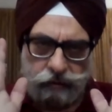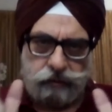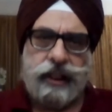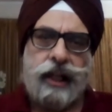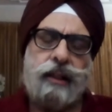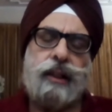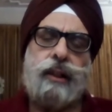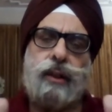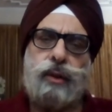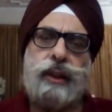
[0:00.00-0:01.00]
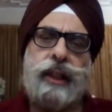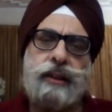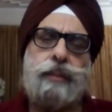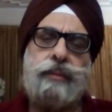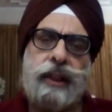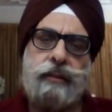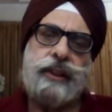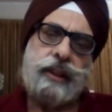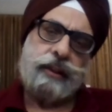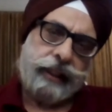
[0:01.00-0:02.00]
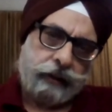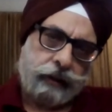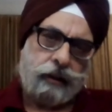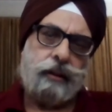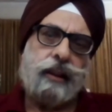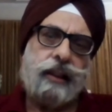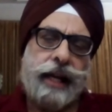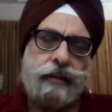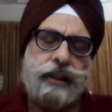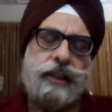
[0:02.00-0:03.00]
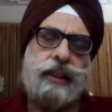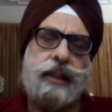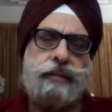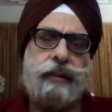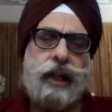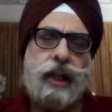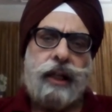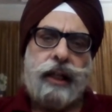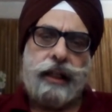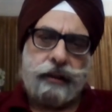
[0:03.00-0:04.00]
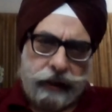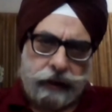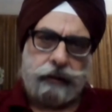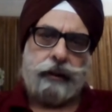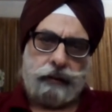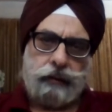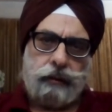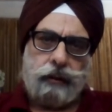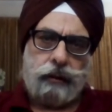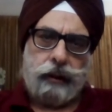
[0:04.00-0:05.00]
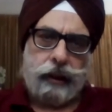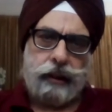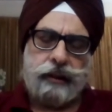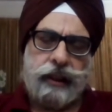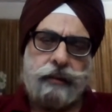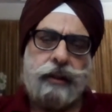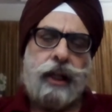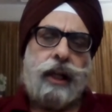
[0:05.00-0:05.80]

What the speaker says: we are looking at something which is sacred. The language itself is sacred in itself.